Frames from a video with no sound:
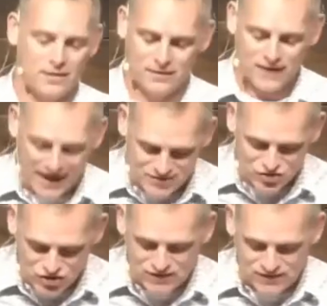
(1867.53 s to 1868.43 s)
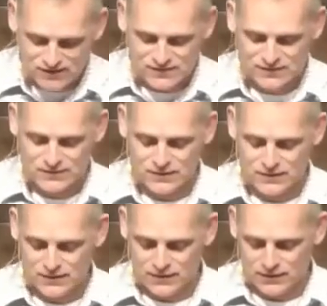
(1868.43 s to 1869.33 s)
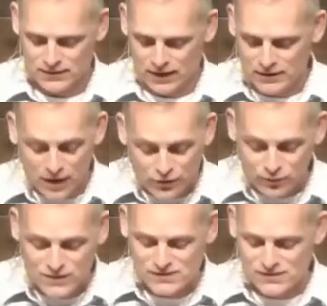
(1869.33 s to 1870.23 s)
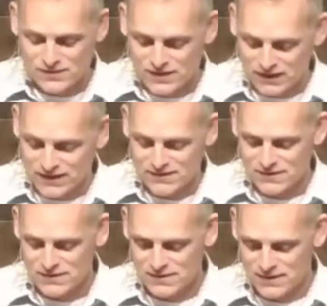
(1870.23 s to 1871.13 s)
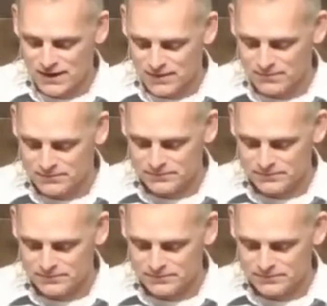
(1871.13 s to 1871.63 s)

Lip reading: That's Jesus. Another reason to listen to him.